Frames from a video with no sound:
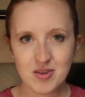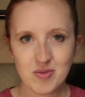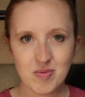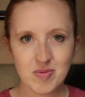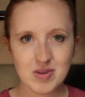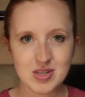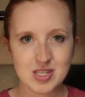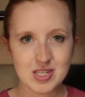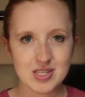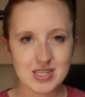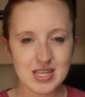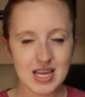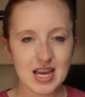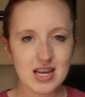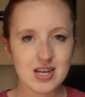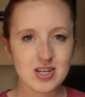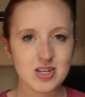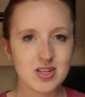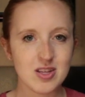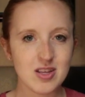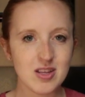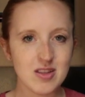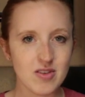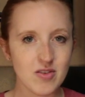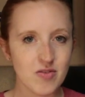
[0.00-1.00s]
which is
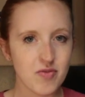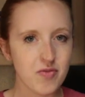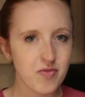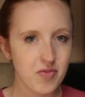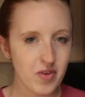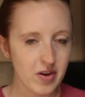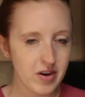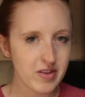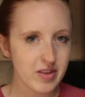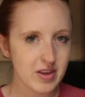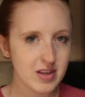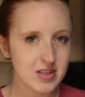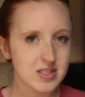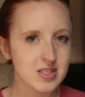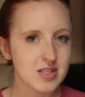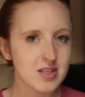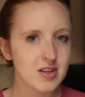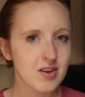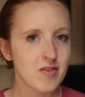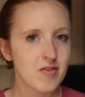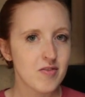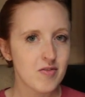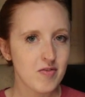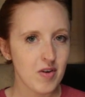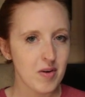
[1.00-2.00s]
actually the furthest
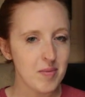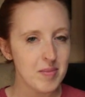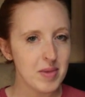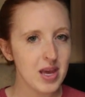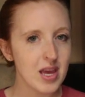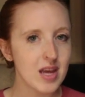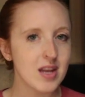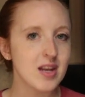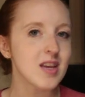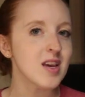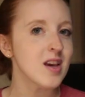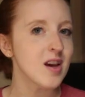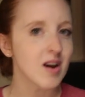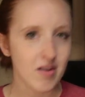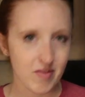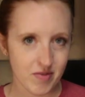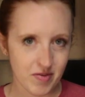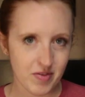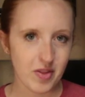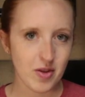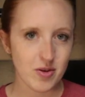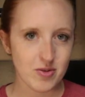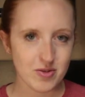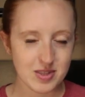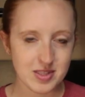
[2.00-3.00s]
from any
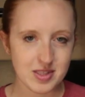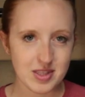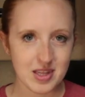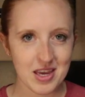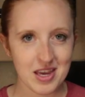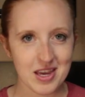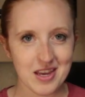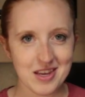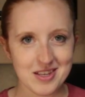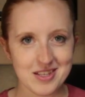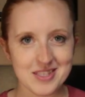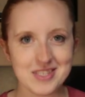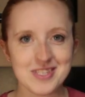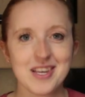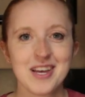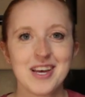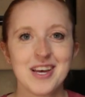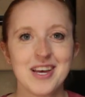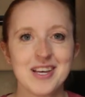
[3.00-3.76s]
of those things.